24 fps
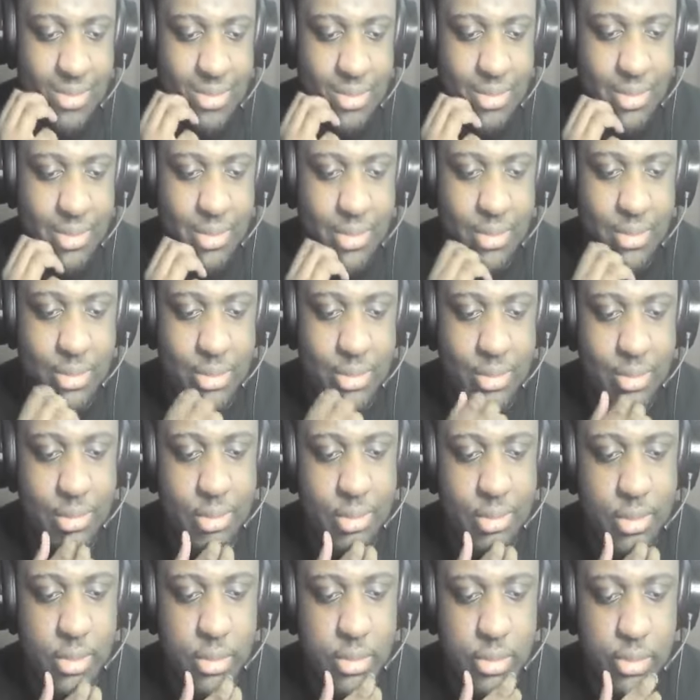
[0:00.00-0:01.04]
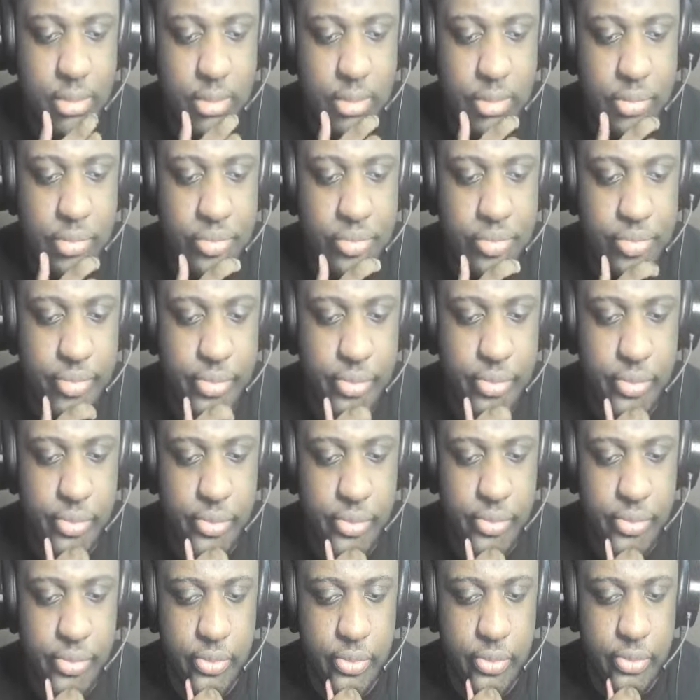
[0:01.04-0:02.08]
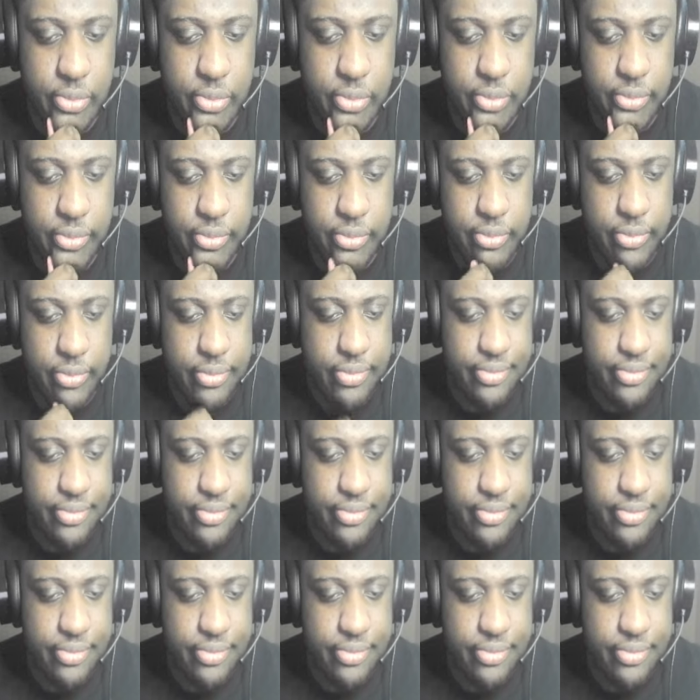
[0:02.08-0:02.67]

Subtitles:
[no speech]